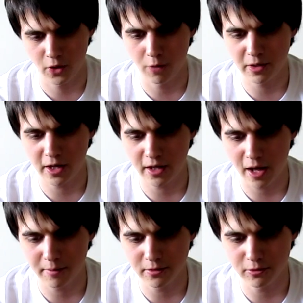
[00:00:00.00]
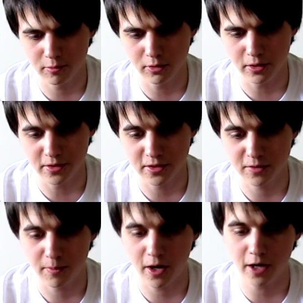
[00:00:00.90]
Ommegang Abbey Double is
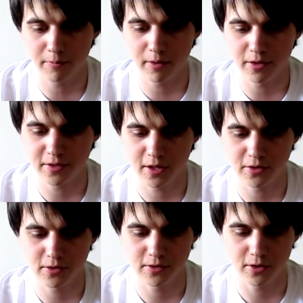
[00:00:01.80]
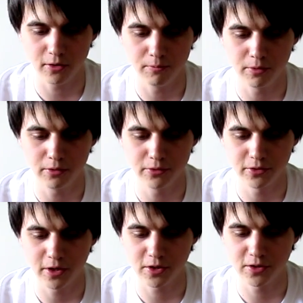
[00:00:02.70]
inspired by the centuries-old brewing
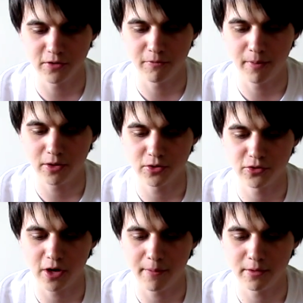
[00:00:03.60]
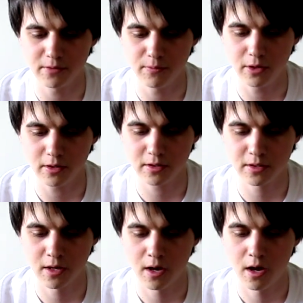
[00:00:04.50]
traditions of Belgian Trappist
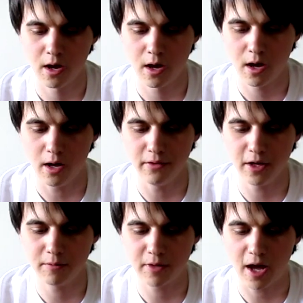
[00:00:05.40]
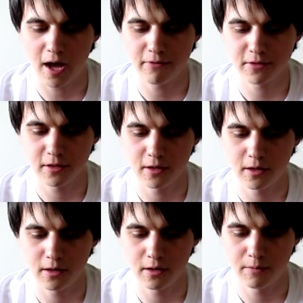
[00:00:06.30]
monks. Named
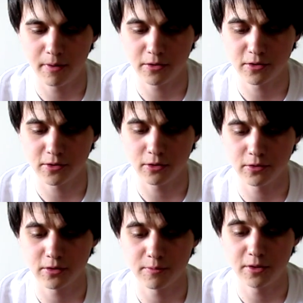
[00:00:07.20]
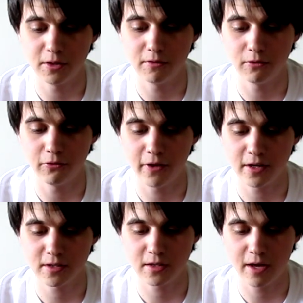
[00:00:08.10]
after Belgium's oldest medieval
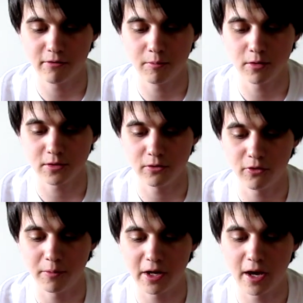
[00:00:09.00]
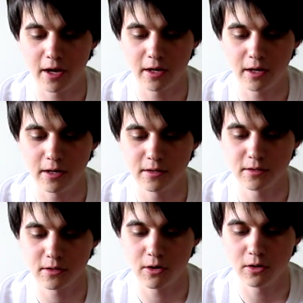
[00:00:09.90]
fest, every bottle of Ommegang
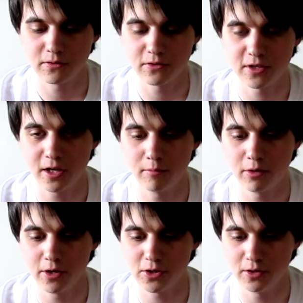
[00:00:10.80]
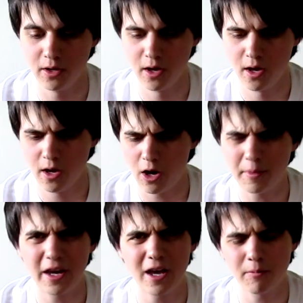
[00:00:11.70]
is cause for celebration.
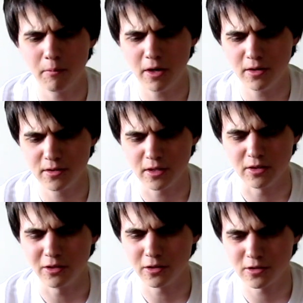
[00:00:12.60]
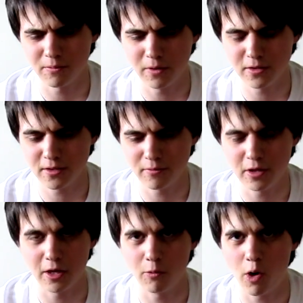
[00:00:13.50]
Ommegang means, in Dutch, it means something
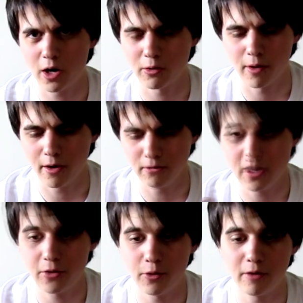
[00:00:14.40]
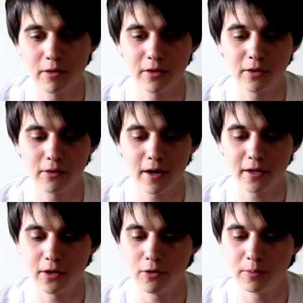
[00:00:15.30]
like walk around. Either way, we're going to
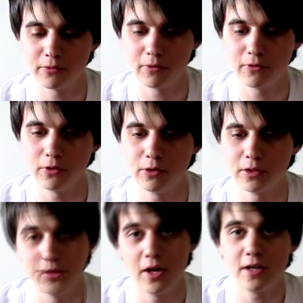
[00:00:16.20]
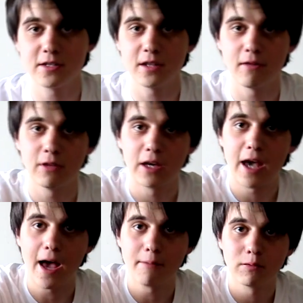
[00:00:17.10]
crack it open, review it. Nice, lovely
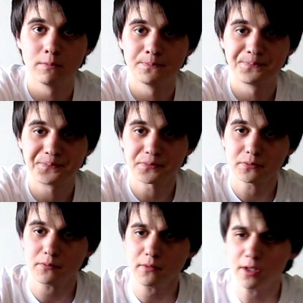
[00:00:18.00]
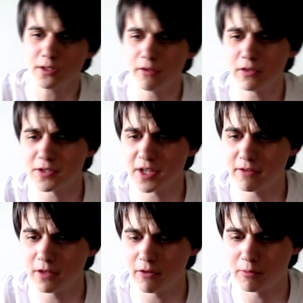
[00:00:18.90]
cap. Definitely
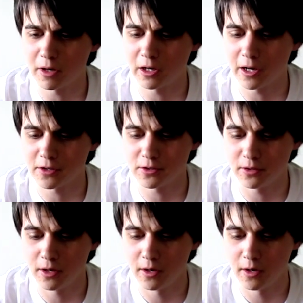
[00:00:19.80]
saving that for my collection.